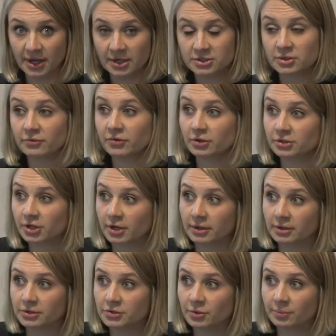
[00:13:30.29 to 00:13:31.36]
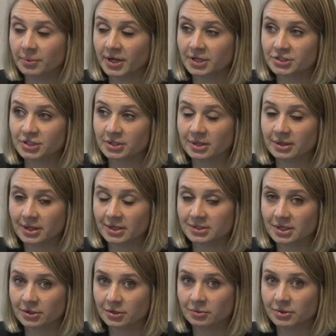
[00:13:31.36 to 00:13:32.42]
So if you're talking to a patient and they
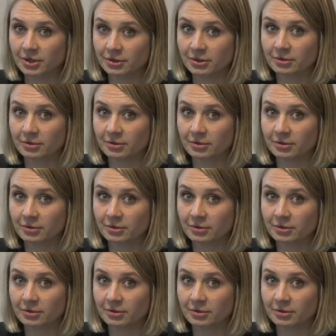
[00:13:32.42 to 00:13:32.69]
tell you that